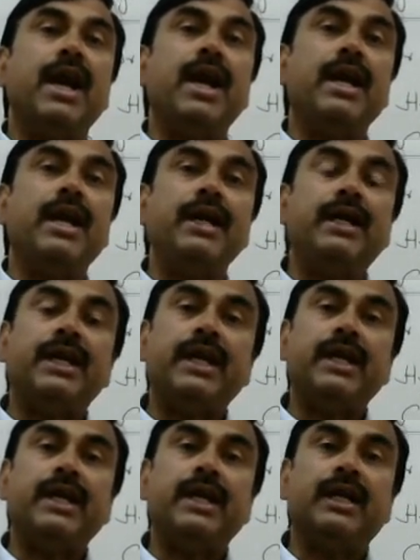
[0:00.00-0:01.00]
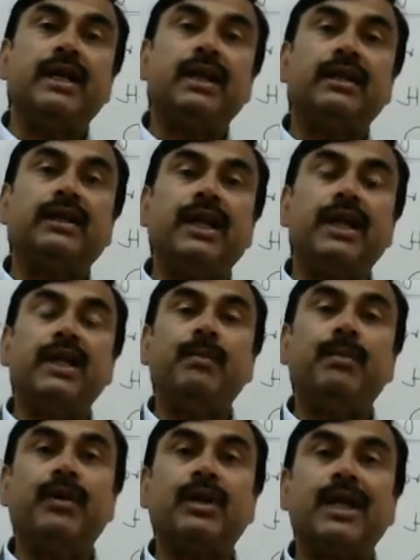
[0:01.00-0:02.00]
In taking, the
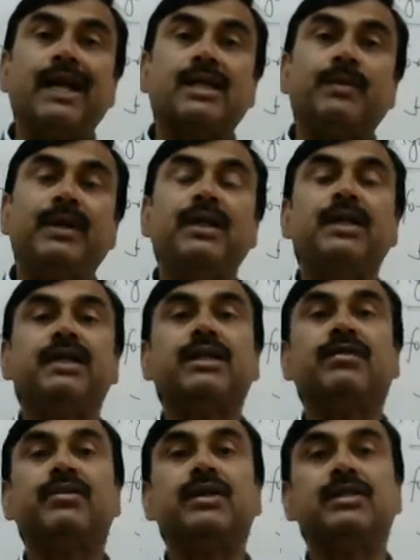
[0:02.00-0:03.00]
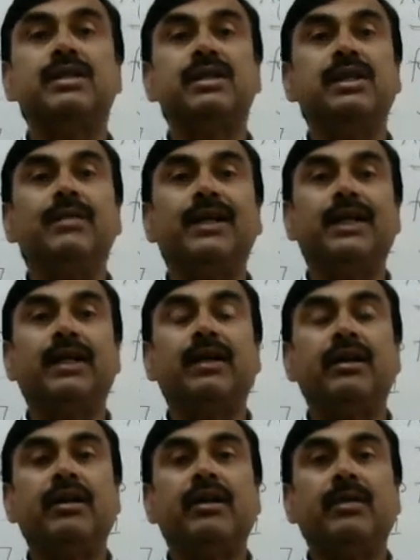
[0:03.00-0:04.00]
input expenditure was limited,
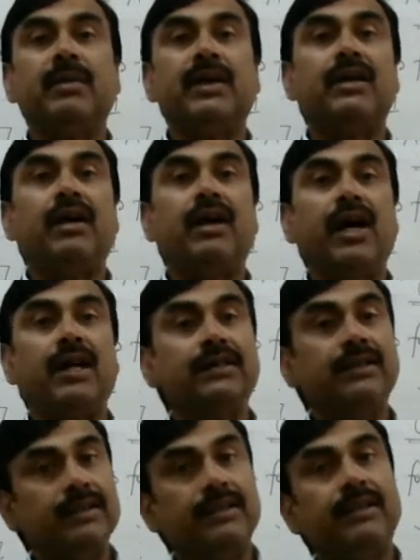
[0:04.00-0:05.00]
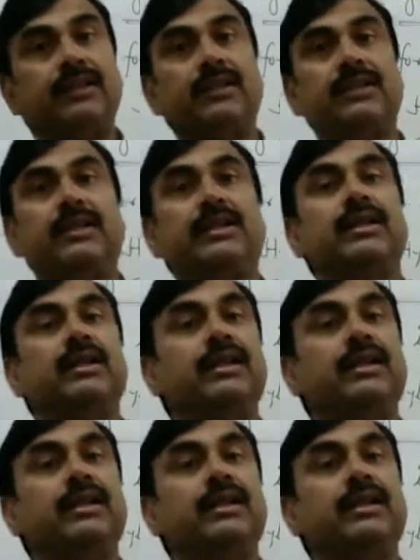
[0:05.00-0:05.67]
but on the other hand,